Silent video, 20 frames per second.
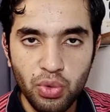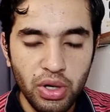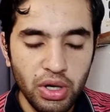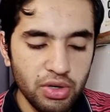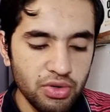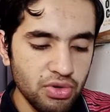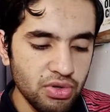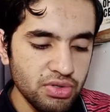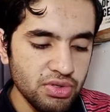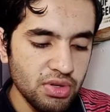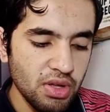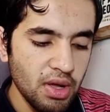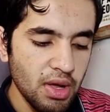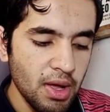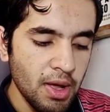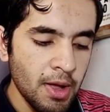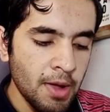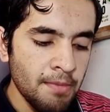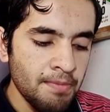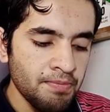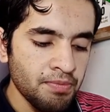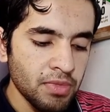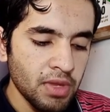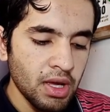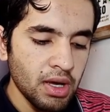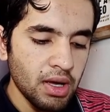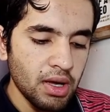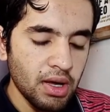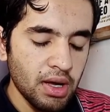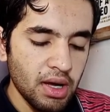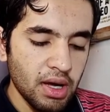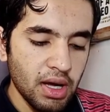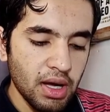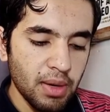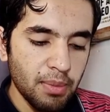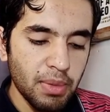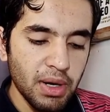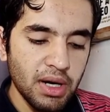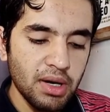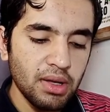2 electrons.
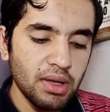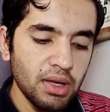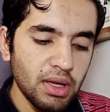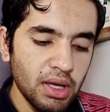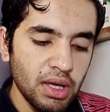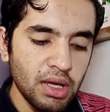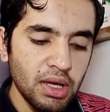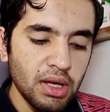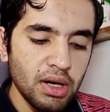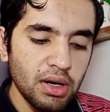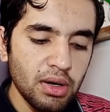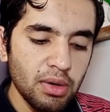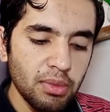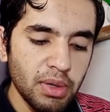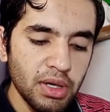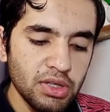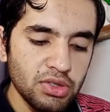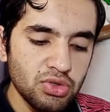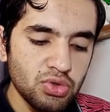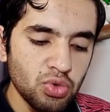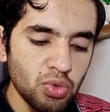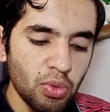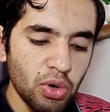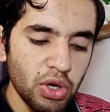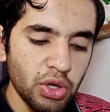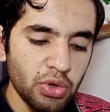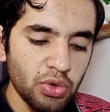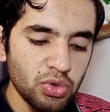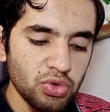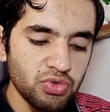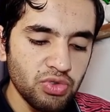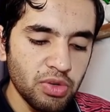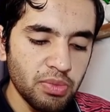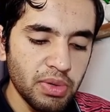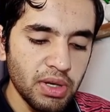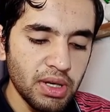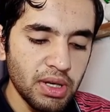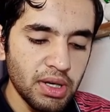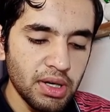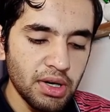But here, because 2 molecules
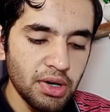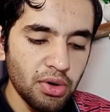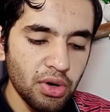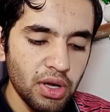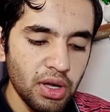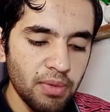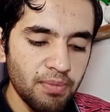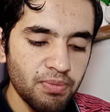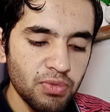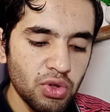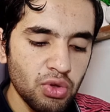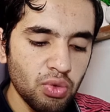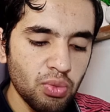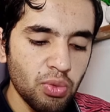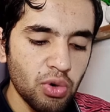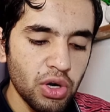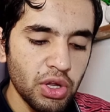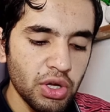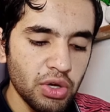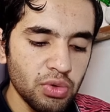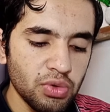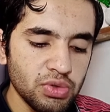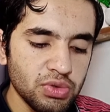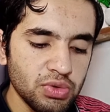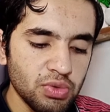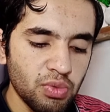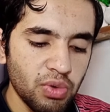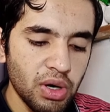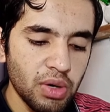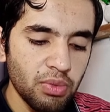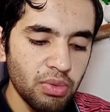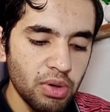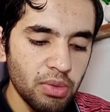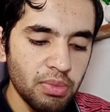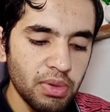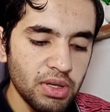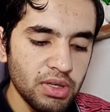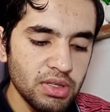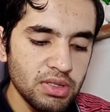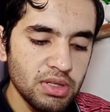will be needed. Okay, 2 molecules, one
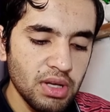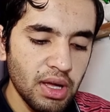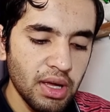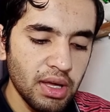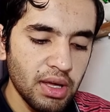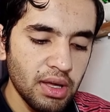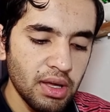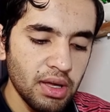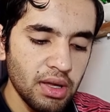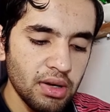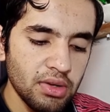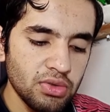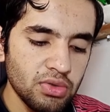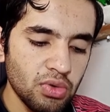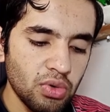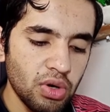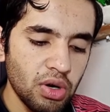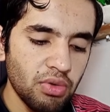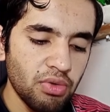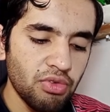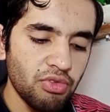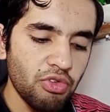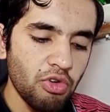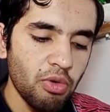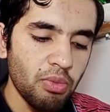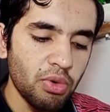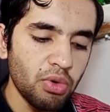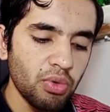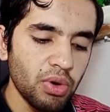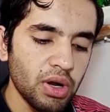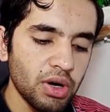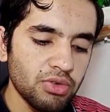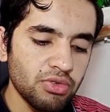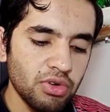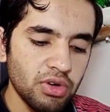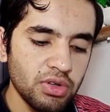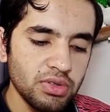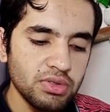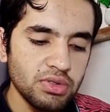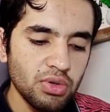will be just like here, so it will form 2
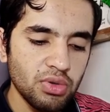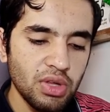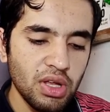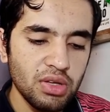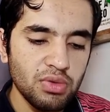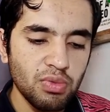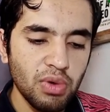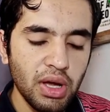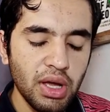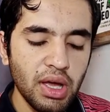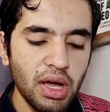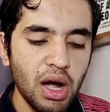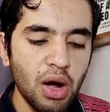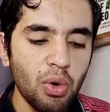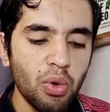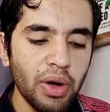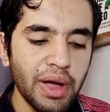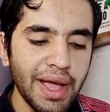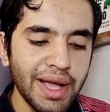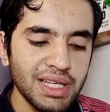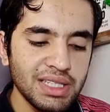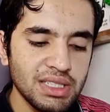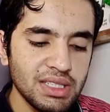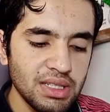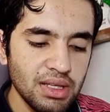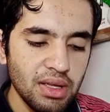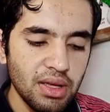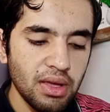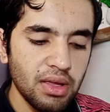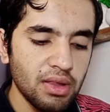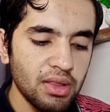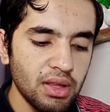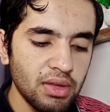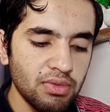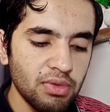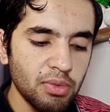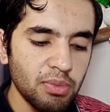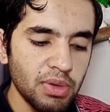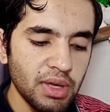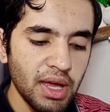electrons. So that's why how X,
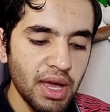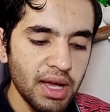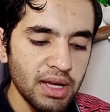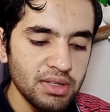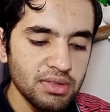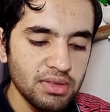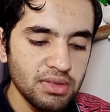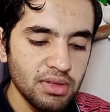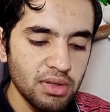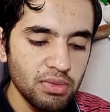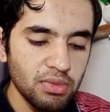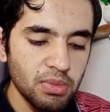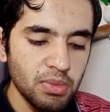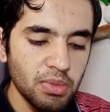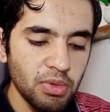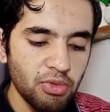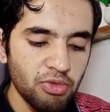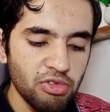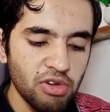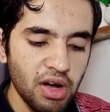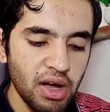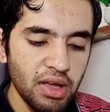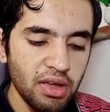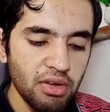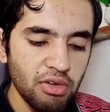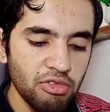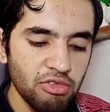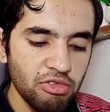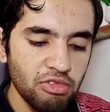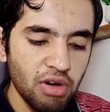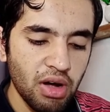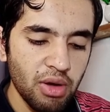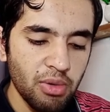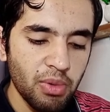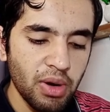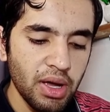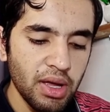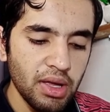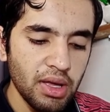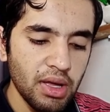this will be x, this will be y,
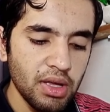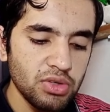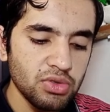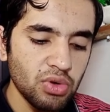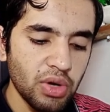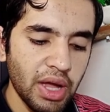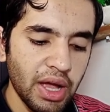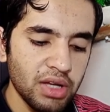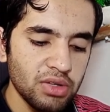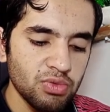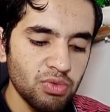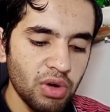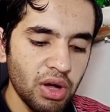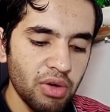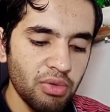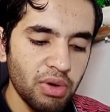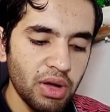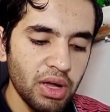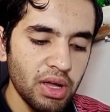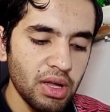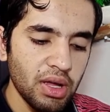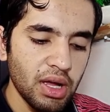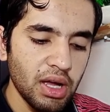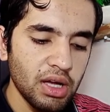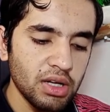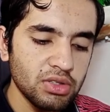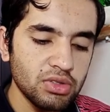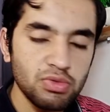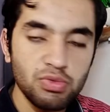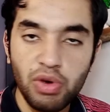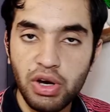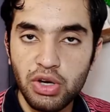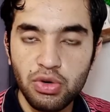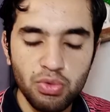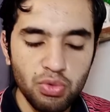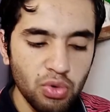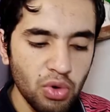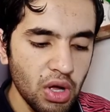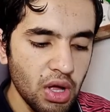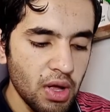y, so x, y, x,
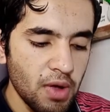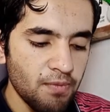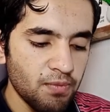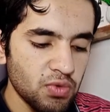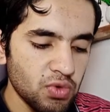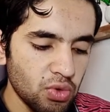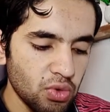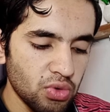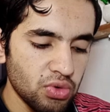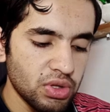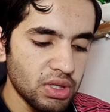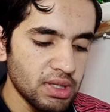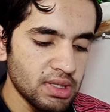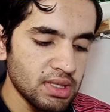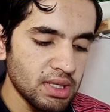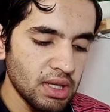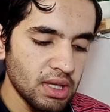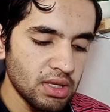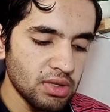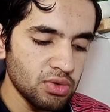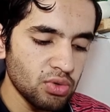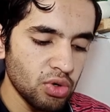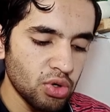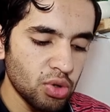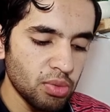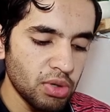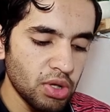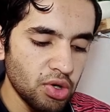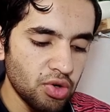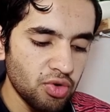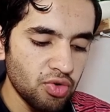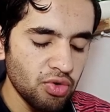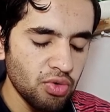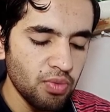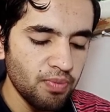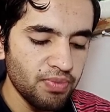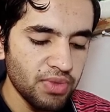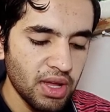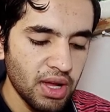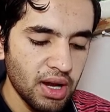y2. So this is going to be
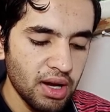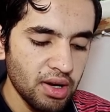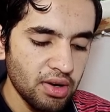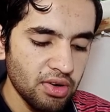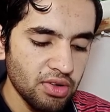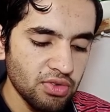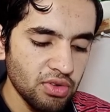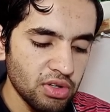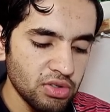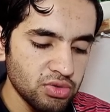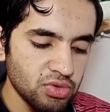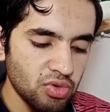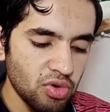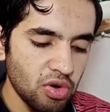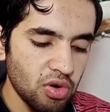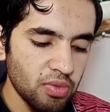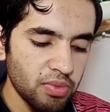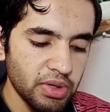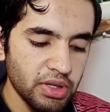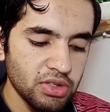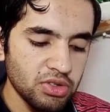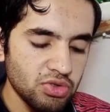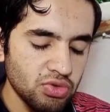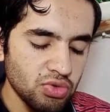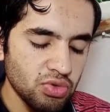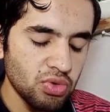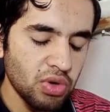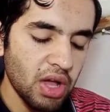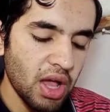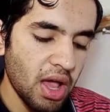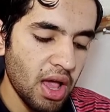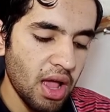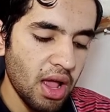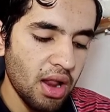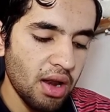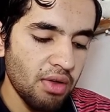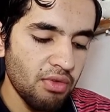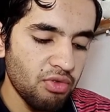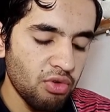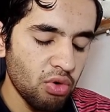true, and it is also wrong because 2
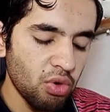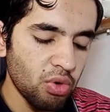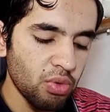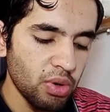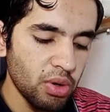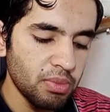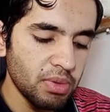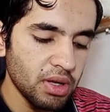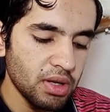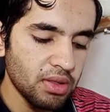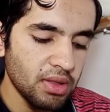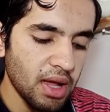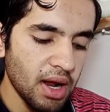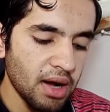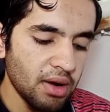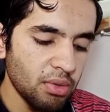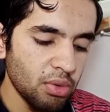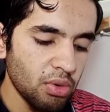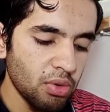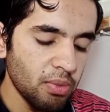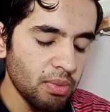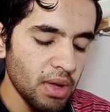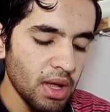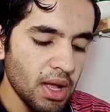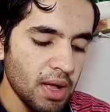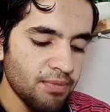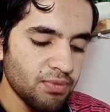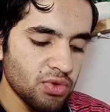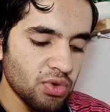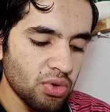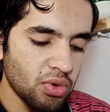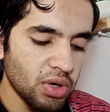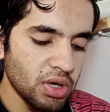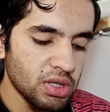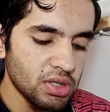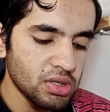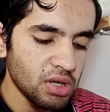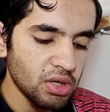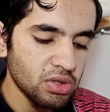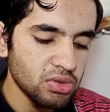and 4 will be in that group.
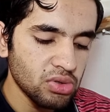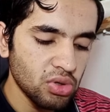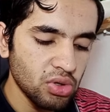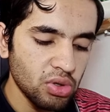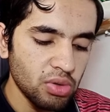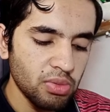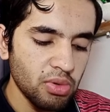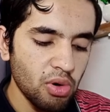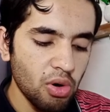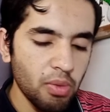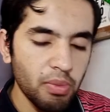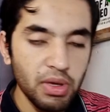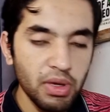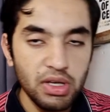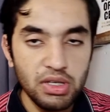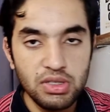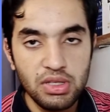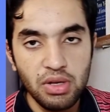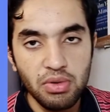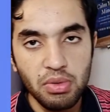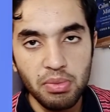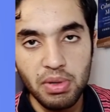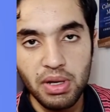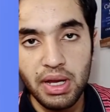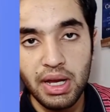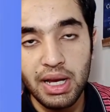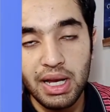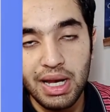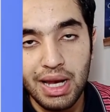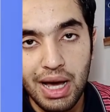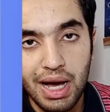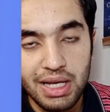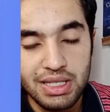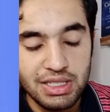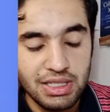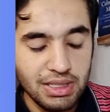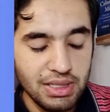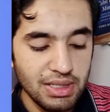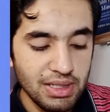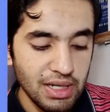So it's also going to be wrong because there will be in
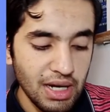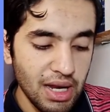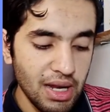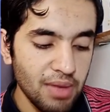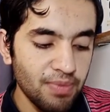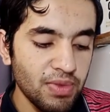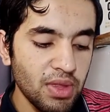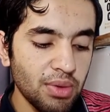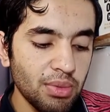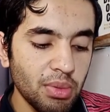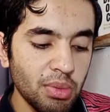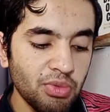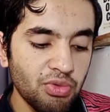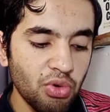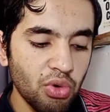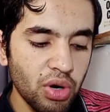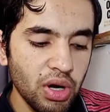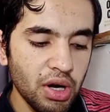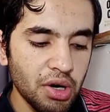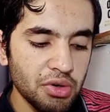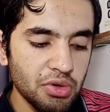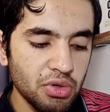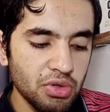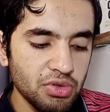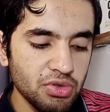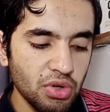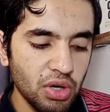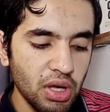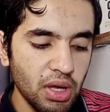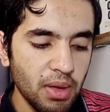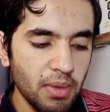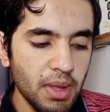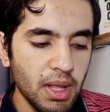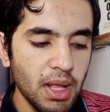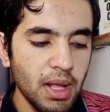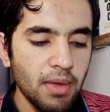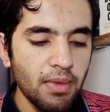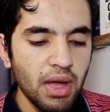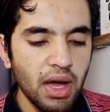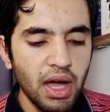last shell there will be 4 electrons. Okay,
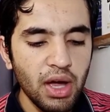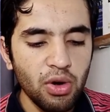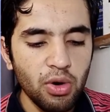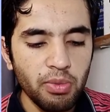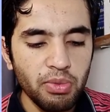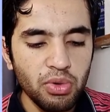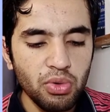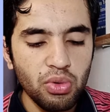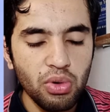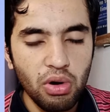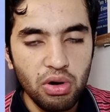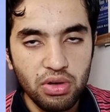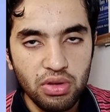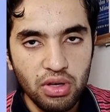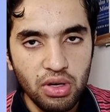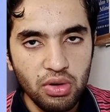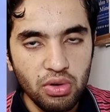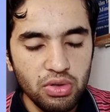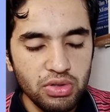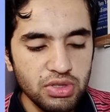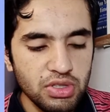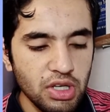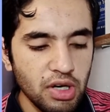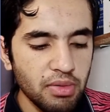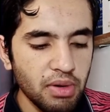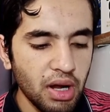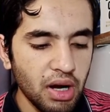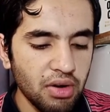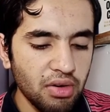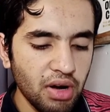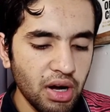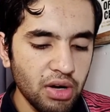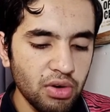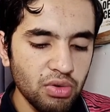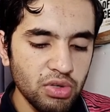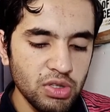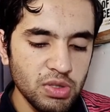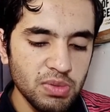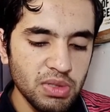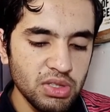I hope you got the concept. I
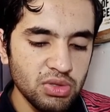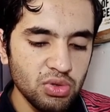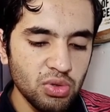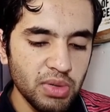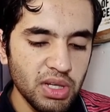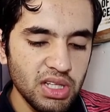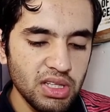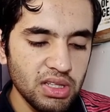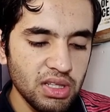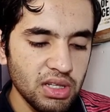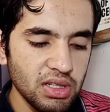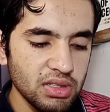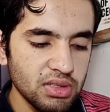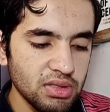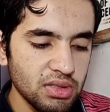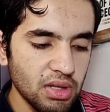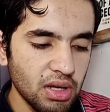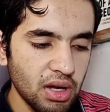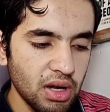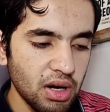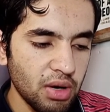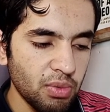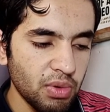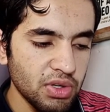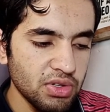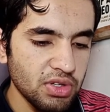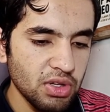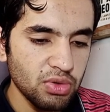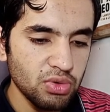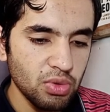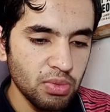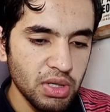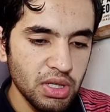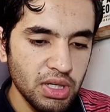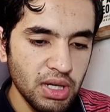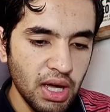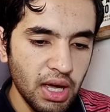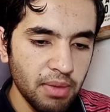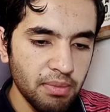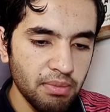tried to explain so many things and wasting
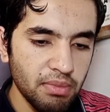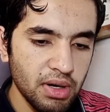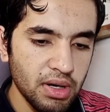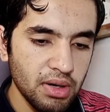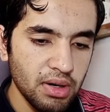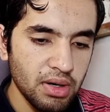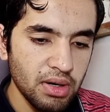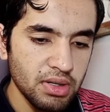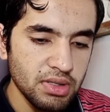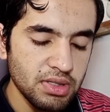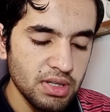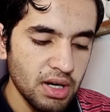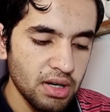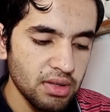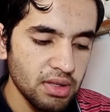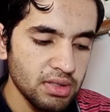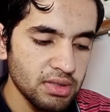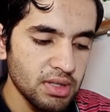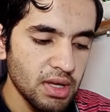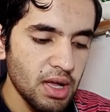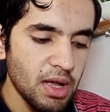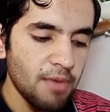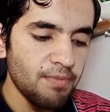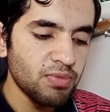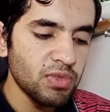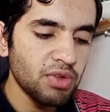so many time, but understand this.